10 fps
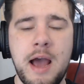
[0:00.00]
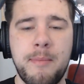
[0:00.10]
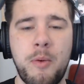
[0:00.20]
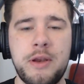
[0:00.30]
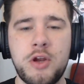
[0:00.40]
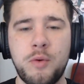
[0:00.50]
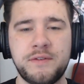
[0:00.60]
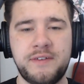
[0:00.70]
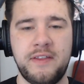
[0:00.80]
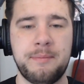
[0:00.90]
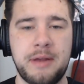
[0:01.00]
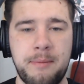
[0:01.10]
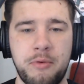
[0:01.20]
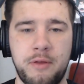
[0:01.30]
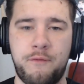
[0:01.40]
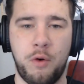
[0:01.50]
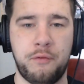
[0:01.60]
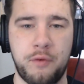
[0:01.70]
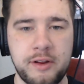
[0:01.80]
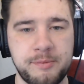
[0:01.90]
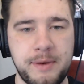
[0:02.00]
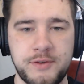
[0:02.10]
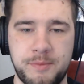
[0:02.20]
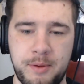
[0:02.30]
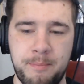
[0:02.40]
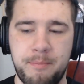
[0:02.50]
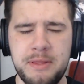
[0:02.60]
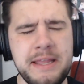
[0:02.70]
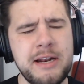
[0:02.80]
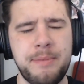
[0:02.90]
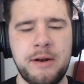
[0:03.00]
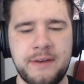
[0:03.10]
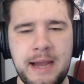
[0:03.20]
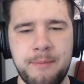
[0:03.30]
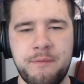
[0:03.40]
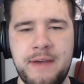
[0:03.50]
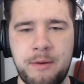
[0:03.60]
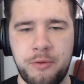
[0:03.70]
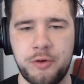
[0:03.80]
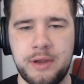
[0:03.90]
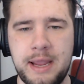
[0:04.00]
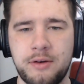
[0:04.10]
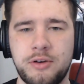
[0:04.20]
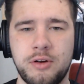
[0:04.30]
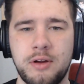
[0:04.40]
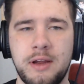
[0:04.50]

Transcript: but we don't see them come to the forefront as much from the little bit of time we've had with her character.